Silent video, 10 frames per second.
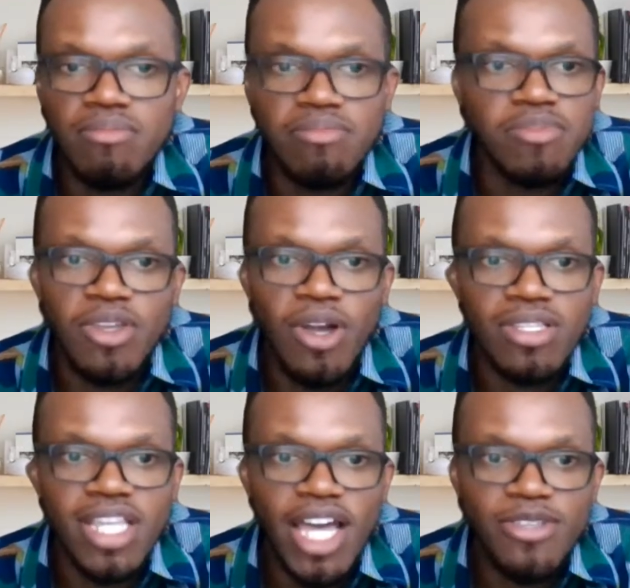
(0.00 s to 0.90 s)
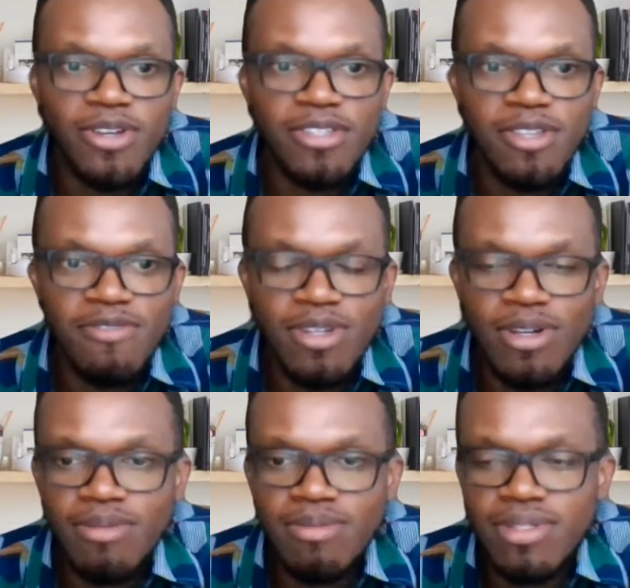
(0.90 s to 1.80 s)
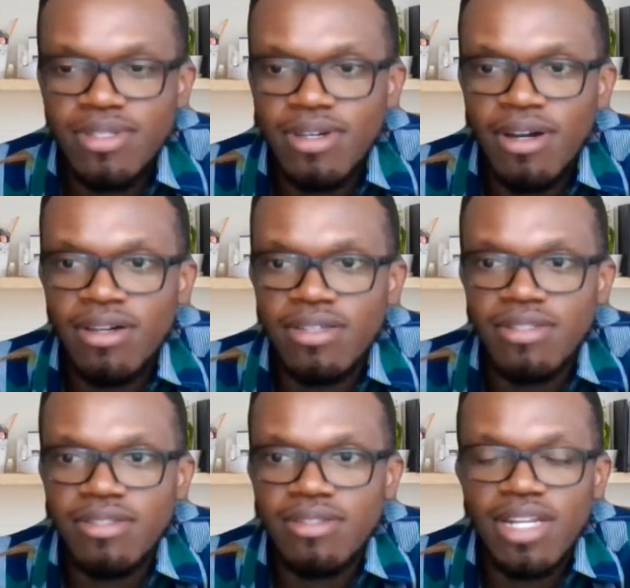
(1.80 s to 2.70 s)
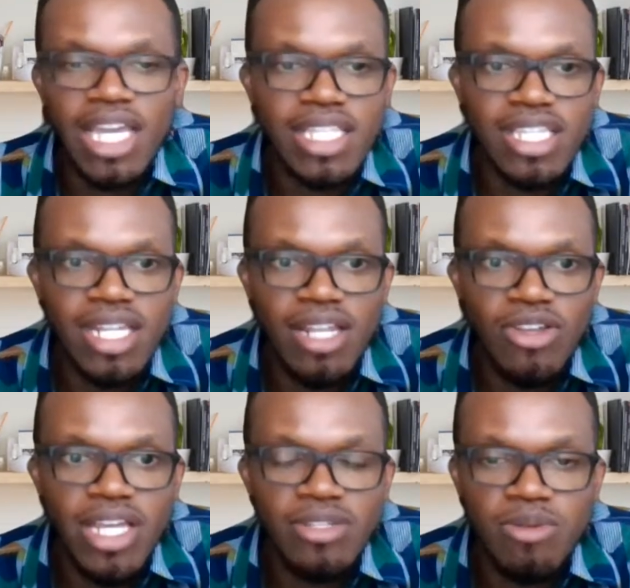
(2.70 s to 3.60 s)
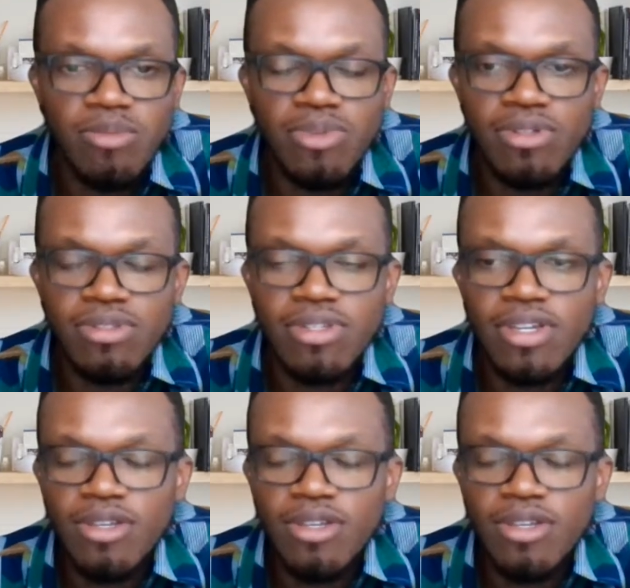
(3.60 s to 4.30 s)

Because there are tons of jobs on LinkedIn and other job posts.